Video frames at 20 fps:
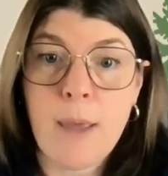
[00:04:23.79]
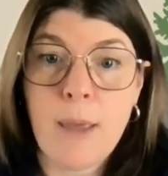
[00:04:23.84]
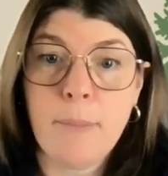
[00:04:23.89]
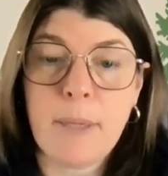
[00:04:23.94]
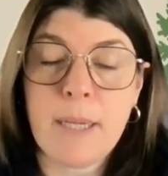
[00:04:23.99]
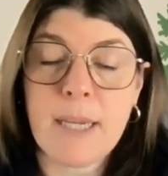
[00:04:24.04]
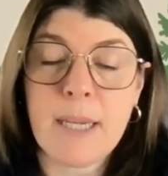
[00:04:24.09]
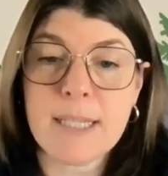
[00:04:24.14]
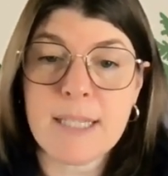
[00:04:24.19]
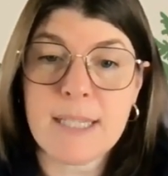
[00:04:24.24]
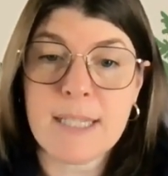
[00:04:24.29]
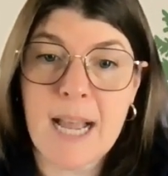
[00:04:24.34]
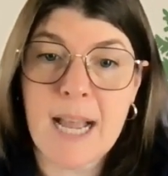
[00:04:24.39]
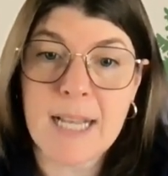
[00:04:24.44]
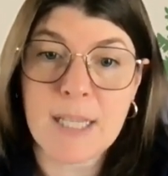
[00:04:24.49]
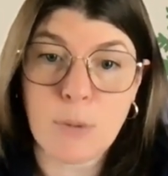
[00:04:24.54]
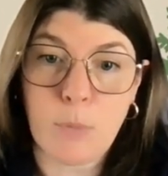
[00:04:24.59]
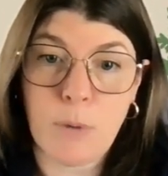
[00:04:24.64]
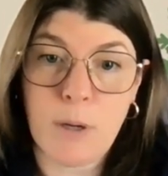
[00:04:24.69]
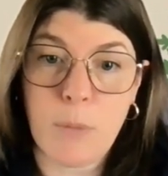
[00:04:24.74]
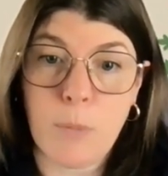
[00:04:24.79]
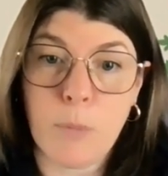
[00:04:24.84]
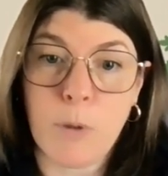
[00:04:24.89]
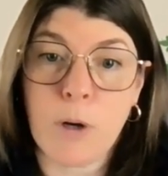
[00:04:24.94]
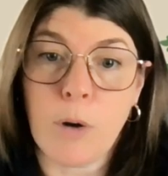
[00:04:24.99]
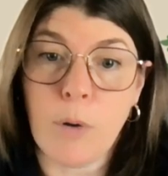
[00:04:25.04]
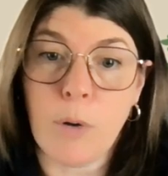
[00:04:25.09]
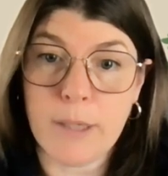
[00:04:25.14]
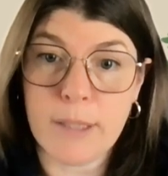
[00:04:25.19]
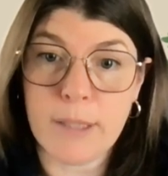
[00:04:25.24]
because that's what we're
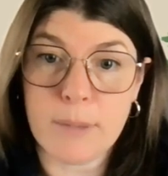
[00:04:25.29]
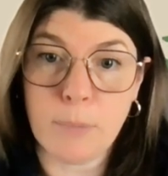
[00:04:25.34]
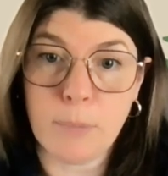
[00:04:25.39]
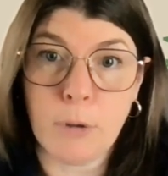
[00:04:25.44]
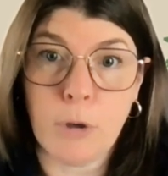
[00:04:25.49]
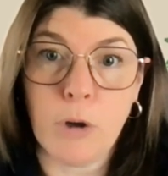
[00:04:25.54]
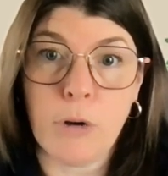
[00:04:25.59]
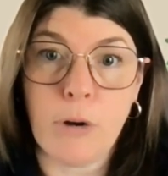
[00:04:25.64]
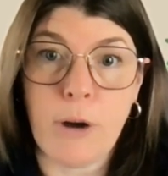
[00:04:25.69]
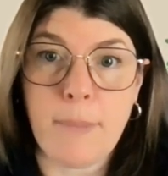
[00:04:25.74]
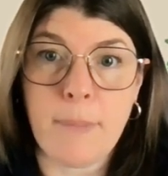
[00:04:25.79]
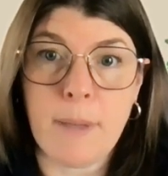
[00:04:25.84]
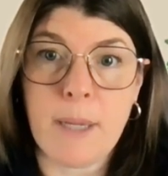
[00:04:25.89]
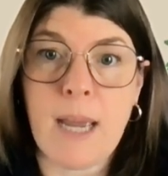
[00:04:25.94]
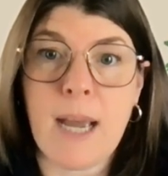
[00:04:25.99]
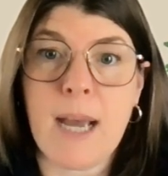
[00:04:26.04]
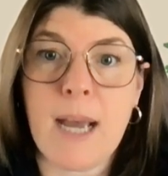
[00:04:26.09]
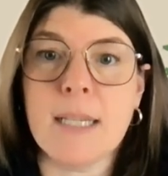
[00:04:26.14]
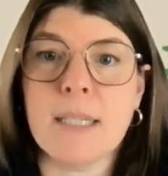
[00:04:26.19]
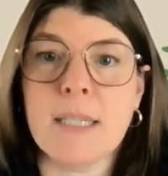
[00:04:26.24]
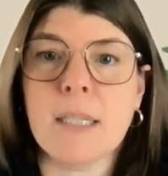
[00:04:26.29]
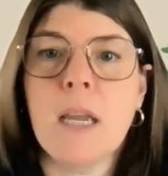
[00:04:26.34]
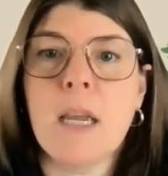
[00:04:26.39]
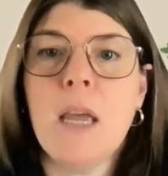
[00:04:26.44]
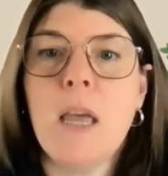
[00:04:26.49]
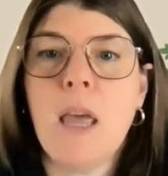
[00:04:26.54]
going to program it as.